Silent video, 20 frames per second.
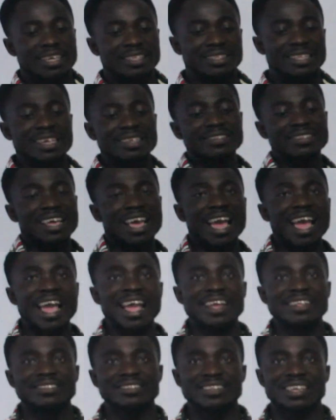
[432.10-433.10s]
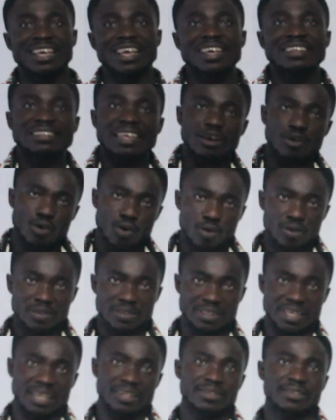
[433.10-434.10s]
This 8 is a
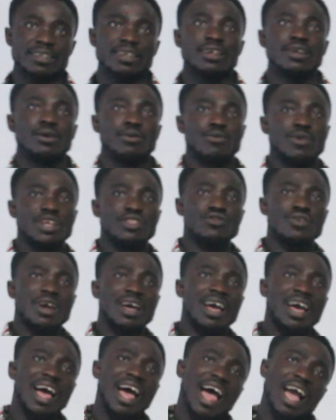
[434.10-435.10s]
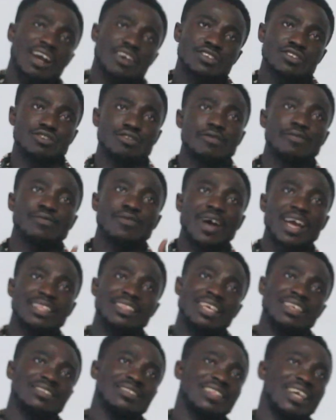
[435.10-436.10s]
constant. When you are asked to
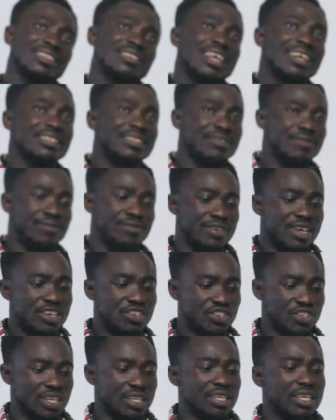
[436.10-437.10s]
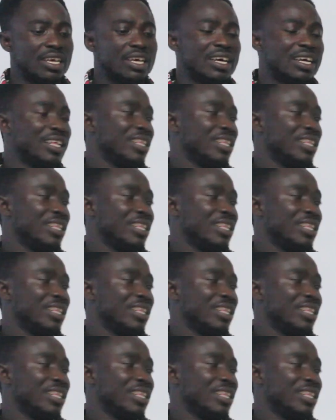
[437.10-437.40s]
find the standard deviation